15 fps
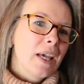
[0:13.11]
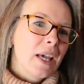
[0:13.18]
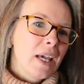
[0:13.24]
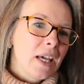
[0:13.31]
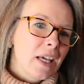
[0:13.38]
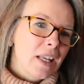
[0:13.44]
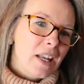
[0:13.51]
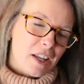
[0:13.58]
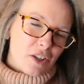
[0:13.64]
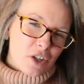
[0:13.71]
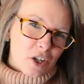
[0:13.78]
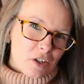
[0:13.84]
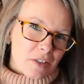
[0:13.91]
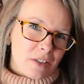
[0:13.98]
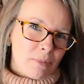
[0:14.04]
and I
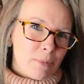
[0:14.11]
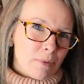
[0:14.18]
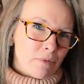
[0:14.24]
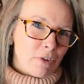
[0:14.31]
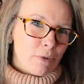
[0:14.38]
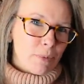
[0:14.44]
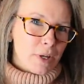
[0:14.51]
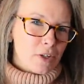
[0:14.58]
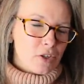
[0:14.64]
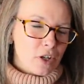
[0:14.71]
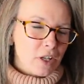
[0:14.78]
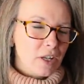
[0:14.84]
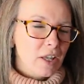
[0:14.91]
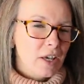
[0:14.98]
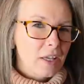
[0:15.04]
shared some
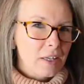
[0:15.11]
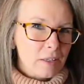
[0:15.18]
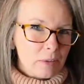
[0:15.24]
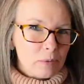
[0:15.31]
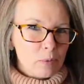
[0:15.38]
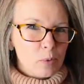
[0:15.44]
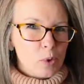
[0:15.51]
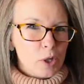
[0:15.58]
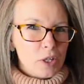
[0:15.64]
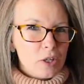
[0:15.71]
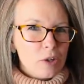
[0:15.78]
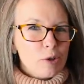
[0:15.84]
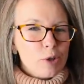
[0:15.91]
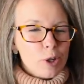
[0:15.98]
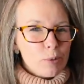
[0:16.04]
information on what
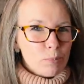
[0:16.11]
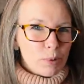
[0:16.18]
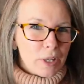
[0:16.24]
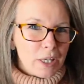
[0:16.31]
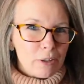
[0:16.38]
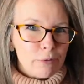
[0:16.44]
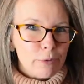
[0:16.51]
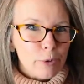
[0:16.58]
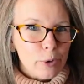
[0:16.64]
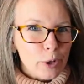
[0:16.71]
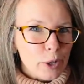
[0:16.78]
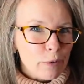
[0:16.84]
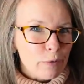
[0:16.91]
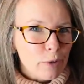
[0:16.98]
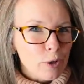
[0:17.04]
you should plan
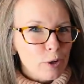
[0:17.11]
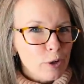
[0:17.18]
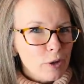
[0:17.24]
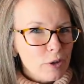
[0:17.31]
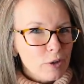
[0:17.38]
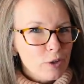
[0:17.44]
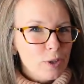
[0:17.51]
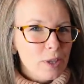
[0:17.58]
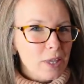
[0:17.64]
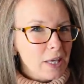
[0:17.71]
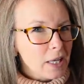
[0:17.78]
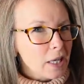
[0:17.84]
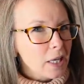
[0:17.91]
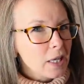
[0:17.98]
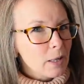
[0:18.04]
for if you're
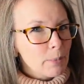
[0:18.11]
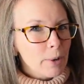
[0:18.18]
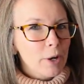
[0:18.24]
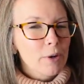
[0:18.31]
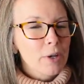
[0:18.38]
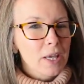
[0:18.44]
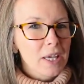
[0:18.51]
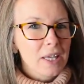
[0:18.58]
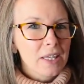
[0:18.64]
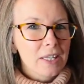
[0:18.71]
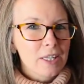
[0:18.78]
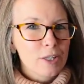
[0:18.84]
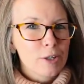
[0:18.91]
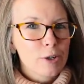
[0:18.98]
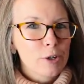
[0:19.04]
thinking about
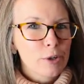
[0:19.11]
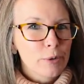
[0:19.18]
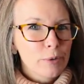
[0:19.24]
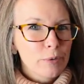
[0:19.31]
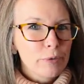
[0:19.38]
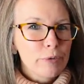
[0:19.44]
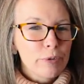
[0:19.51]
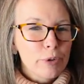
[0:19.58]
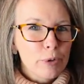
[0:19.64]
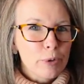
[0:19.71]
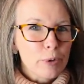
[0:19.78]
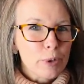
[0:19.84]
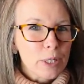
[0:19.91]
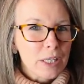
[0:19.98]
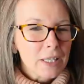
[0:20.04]
canning your own
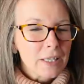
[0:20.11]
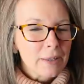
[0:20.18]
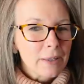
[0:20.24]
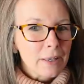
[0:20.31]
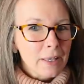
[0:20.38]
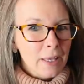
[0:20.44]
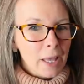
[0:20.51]
food and